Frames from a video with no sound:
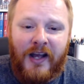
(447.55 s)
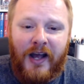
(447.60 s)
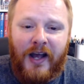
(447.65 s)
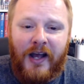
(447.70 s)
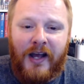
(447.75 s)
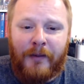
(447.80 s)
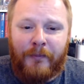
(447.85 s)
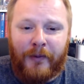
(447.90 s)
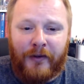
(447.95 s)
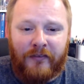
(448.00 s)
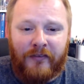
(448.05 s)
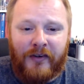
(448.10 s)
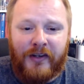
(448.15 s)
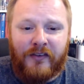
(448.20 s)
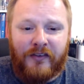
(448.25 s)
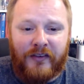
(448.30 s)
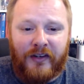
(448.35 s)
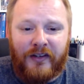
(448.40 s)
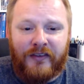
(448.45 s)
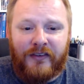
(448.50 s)
But the
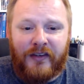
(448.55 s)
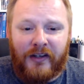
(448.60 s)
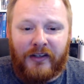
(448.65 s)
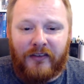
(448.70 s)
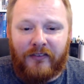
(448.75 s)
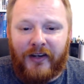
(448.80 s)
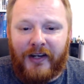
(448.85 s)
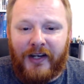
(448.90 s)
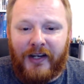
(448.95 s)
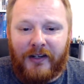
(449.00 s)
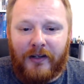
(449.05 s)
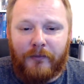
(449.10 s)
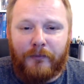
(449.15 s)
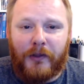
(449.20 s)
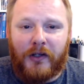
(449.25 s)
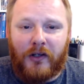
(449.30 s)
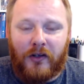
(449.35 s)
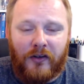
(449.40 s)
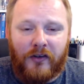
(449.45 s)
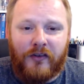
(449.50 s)
reason I created it,
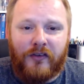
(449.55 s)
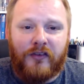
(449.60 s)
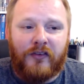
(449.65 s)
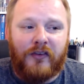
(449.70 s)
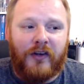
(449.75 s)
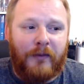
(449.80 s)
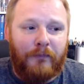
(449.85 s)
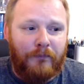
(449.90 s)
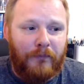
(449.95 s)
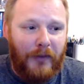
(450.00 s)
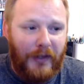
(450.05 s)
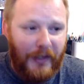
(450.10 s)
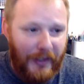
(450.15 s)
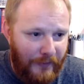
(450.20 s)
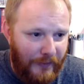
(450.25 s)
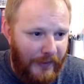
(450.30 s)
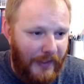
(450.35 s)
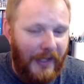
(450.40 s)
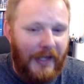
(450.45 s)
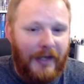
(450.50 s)
because I
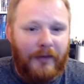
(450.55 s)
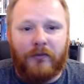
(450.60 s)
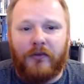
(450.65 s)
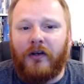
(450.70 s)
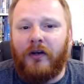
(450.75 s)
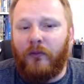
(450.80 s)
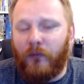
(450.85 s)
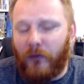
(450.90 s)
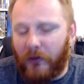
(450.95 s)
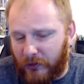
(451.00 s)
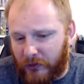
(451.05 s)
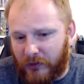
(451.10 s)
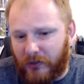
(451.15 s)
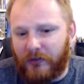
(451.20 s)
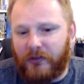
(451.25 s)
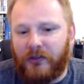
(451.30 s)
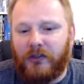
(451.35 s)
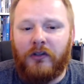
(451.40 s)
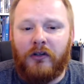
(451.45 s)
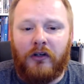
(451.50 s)
played the games and I watched
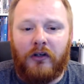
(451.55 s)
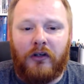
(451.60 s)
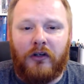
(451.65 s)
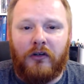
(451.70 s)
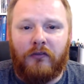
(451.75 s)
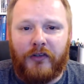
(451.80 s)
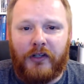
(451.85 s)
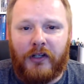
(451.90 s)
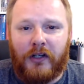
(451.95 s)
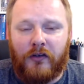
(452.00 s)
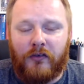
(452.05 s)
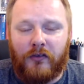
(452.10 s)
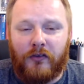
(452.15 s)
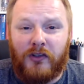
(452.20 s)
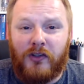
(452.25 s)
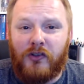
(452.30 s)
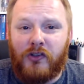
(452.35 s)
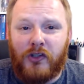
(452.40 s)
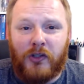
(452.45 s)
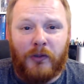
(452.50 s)
a lot of videos on
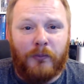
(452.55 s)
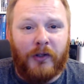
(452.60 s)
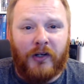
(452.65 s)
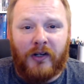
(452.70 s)
YouTube,